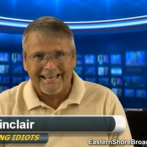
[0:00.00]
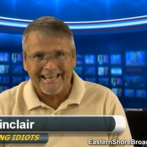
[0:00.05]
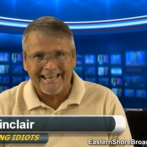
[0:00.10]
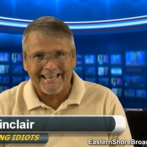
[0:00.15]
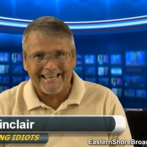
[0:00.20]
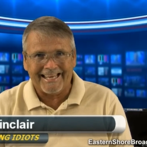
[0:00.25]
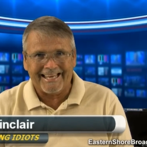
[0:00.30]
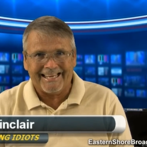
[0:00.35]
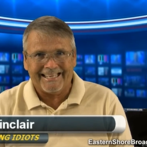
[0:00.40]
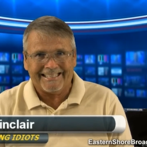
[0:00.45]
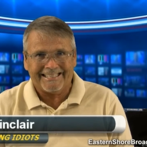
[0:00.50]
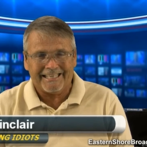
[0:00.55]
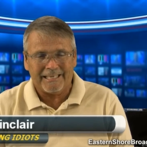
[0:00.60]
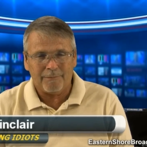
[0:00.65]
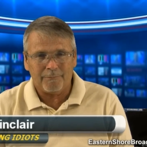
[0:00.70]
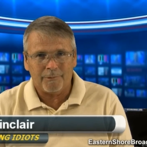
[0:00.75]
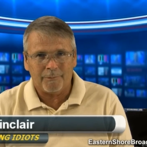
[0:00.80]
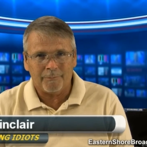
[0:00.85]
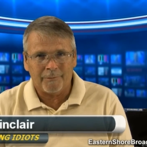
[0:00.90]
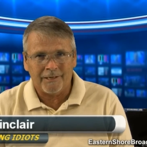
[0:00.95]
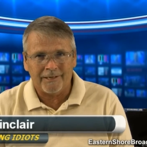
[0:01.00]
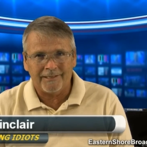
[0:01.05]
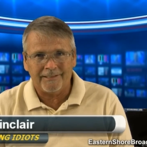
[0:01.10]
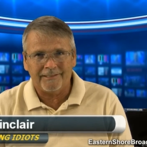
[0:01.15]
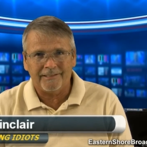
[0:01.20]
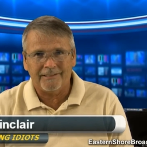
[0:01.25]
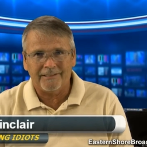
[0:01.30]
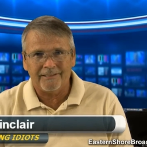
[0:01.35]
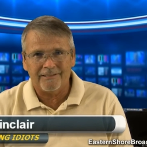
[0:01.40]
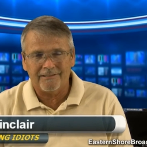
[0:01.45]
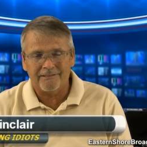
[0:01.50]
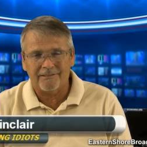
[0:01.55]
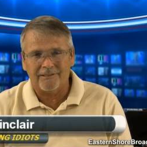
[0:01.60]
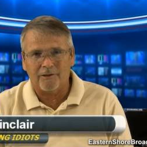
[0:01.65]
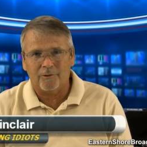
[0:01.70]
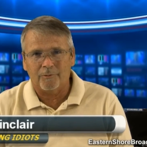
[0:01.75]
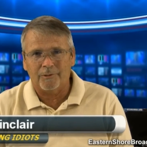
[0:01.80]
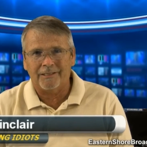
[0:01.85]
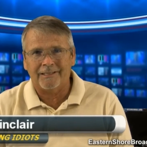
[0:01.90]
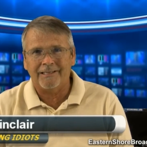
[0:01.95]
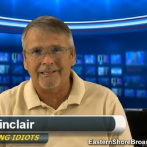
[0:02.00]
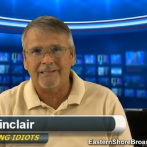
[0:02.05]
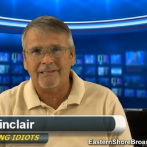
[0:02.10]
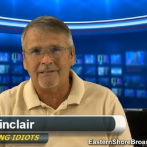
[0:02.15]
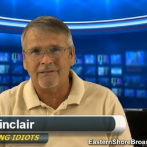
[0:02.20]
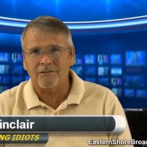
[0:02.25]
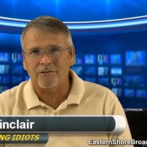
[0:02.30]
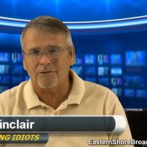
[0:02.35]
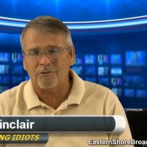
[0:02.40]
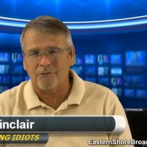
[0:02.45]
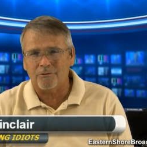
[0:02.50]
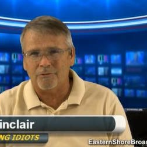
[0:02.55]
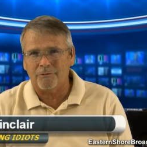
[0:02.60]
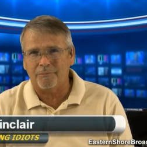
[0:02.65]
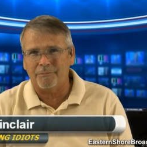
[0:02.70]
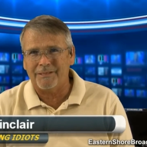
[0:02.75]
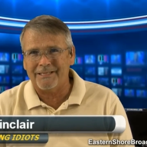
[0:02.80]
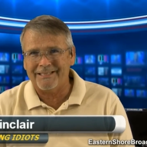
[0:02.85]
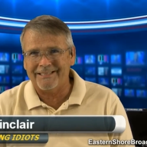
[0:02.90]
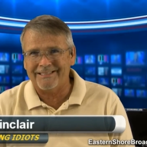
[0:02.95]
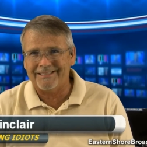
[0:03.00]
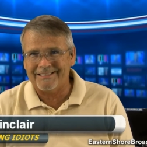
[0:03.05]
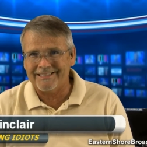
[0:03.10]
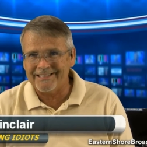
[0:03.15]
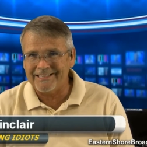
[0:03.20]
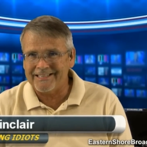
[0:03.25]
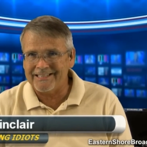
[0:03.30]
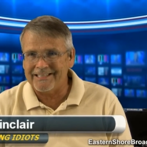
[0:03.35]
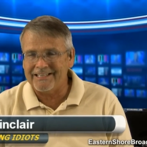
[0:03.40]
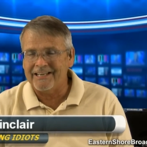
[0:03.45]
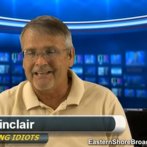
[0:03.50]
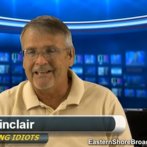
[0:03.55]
And keep in mind, it is going into the PC